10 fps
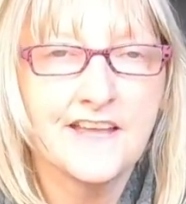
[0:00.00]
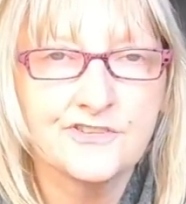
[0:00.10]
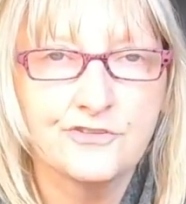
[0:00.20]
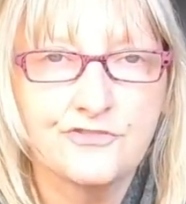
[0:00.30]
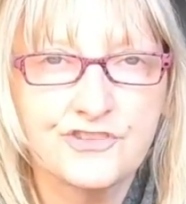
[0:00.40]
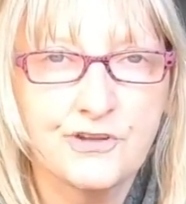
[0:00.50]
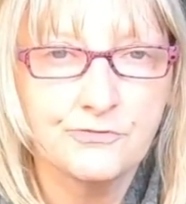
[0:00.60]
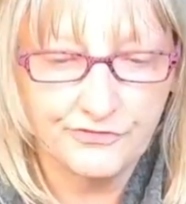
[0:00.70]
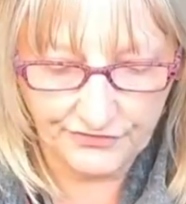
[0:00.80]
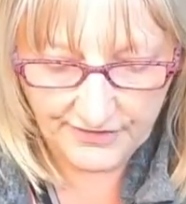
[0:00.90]
as good
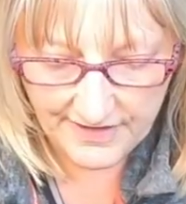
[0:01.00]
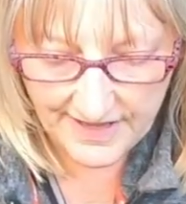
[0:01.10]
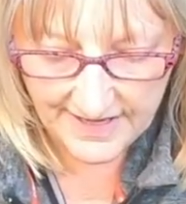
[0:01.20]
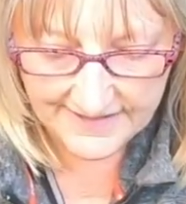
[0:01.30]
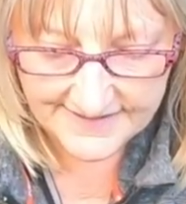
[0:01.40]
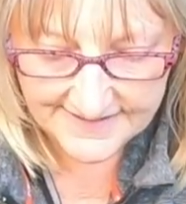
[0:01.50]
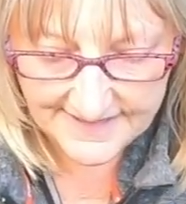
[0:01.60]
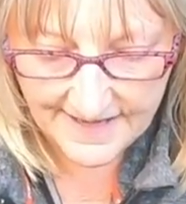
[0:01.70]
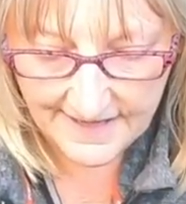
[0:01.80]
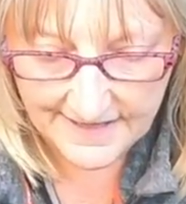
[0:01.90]
results as
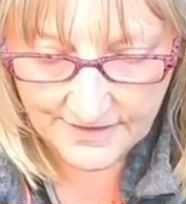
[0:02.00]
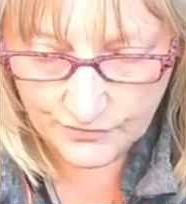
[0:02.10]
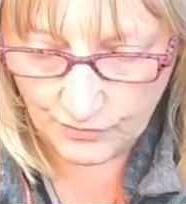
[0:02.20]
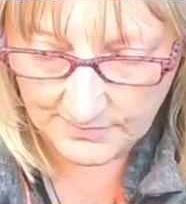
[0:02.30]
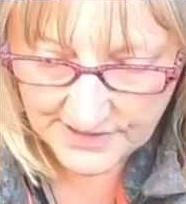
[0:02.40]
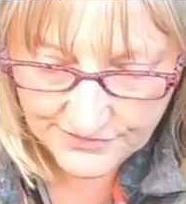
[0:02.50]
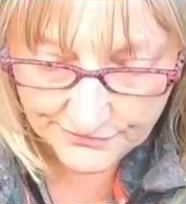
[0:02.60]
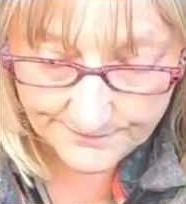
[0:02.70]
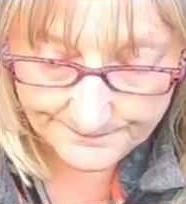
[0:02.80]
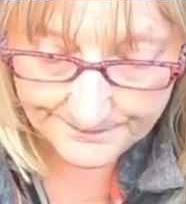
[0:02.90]
I normally do.
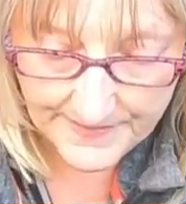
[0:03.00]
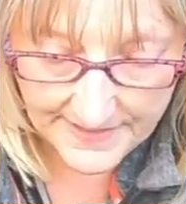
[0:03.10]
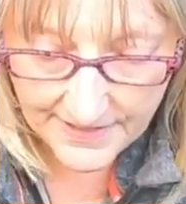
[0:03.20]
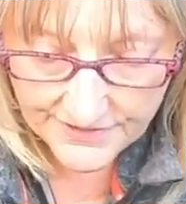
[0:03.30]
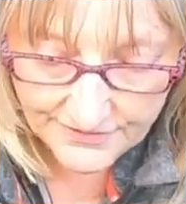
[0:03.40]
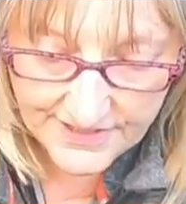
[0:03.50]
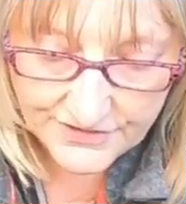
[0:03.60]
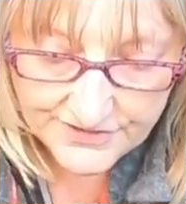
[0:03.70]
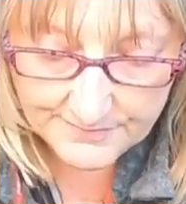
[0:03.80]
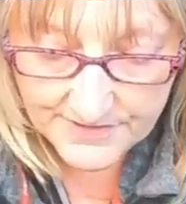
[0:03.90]
So
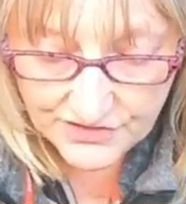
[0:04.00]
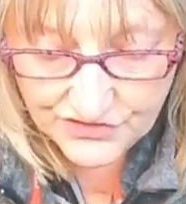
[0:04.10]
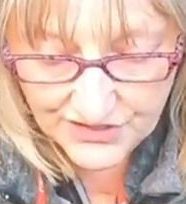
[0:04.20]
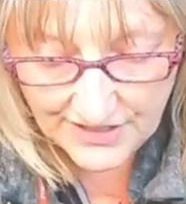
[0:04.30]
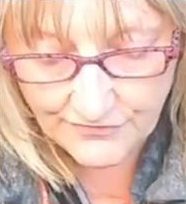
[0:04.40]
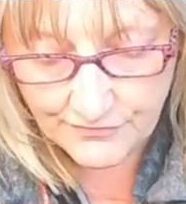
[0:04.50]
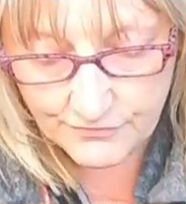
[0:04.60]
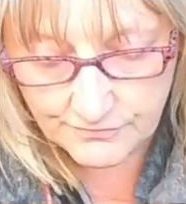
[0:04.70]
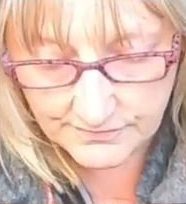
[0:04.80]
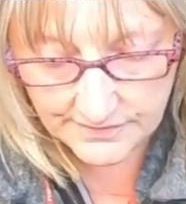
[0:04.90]
here's some general